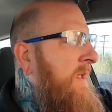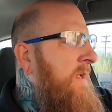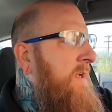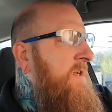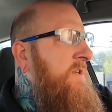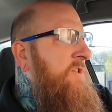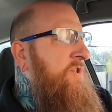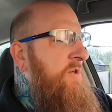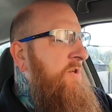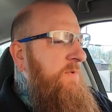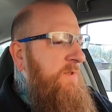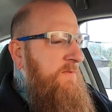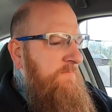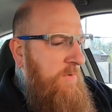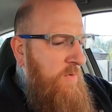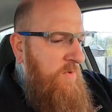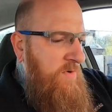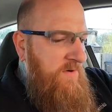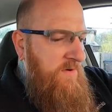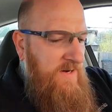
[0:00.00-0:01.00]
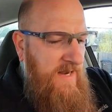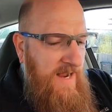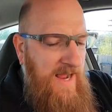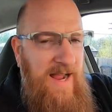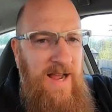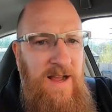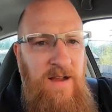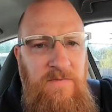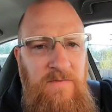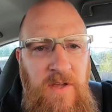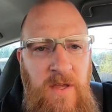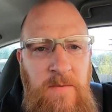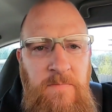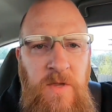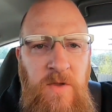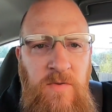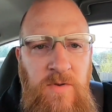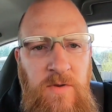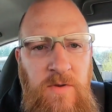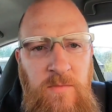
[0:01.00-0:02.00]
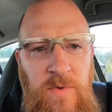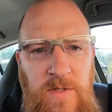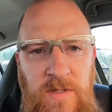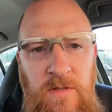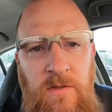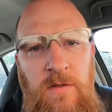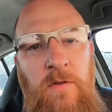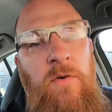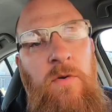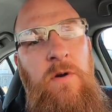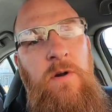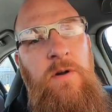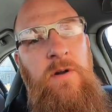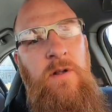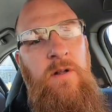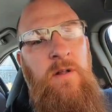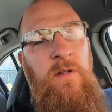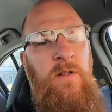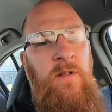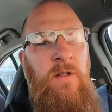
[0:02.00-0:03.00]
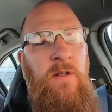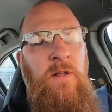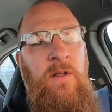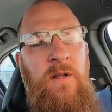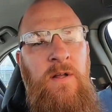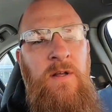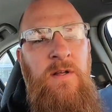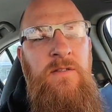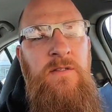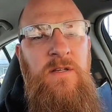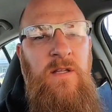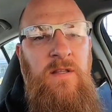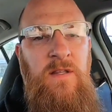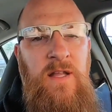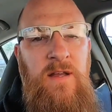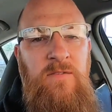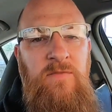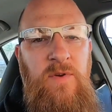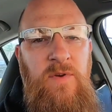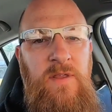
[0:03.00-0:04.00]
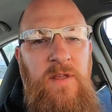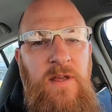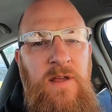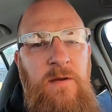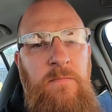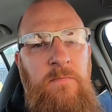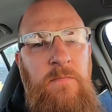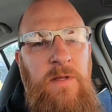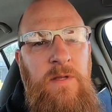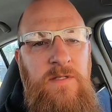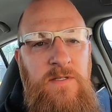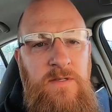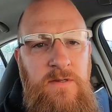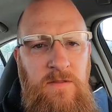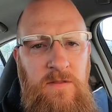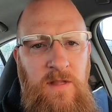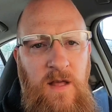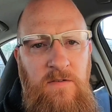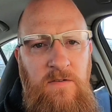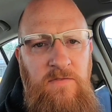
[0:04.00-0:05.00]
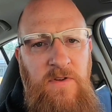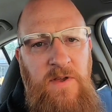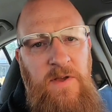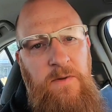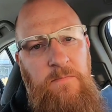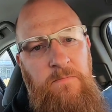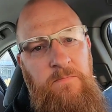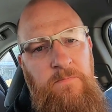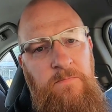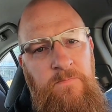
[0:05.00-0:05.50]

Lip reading: She was born to have communion with the Lord, to live with him, to love him.